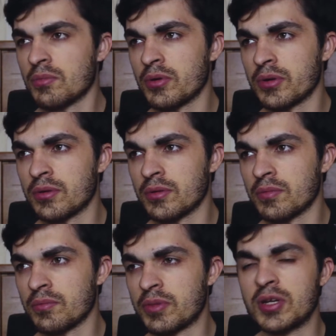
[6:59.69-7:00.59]
but
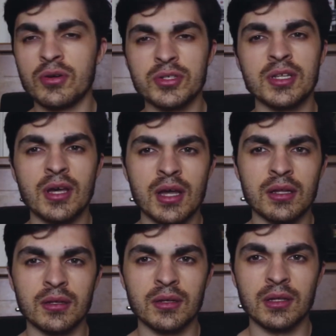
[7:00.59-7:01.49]
because of that
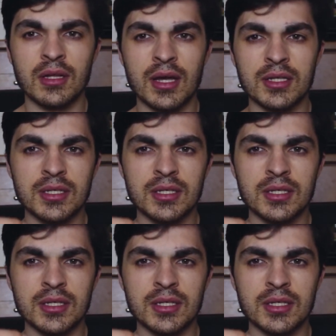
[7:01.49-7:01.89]
has